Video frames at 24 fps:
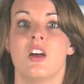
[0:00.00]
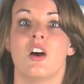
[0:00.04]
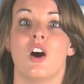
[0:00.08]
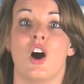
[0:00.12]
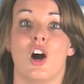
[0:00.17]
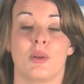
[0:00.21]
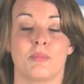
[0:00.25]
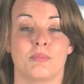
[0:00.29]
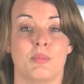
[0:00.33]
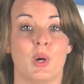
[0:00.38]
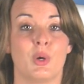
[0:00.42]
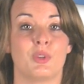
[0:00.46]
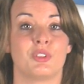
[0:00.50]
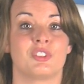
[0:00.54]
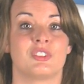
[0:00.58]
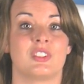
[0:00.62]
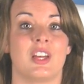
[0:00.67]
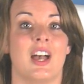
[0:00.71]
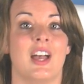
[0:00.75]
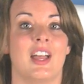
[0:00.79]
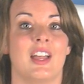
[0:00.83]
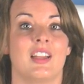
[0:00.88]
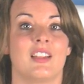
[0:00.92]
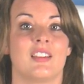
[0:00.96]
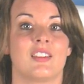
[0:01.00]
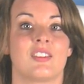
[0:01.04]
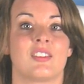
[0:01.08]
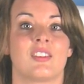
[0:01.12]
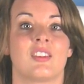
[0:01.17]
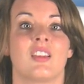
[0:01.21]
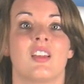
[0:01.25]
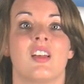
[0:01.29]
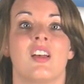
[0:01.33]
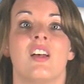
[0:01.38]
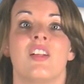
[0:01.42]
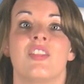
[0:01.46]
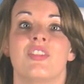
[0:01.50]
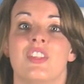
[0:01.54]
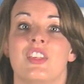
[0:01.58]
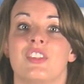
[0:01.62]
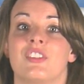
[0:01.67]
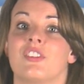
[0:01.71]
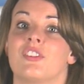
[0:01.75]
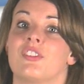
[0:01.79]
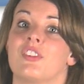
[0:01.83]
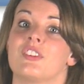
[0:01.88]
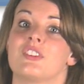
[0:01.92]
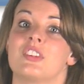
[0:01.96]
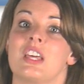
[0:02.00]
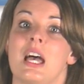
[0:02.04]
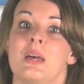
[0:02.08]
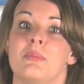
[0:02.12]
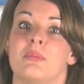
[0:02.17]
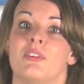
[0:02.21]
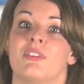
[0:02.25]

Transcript: On most diets, this is the type